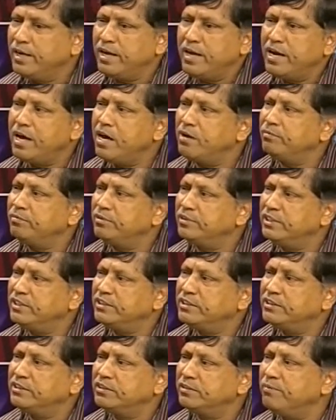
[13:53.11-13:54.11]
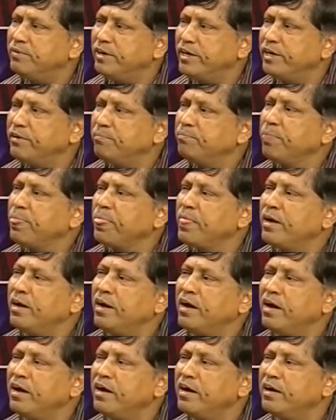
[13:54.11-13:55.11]
Now this is a very
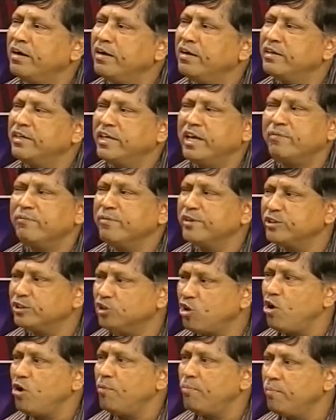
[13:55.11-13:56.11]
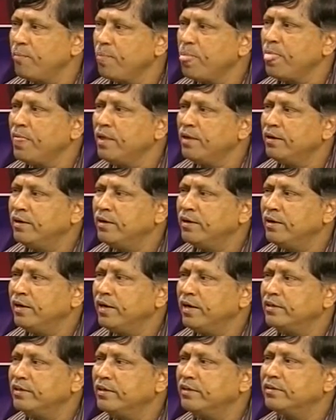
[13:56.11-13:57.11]
terrific job.
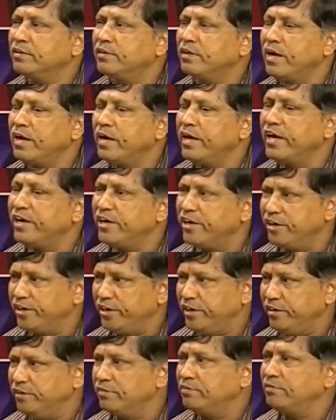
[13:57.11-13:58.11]
Either the editor,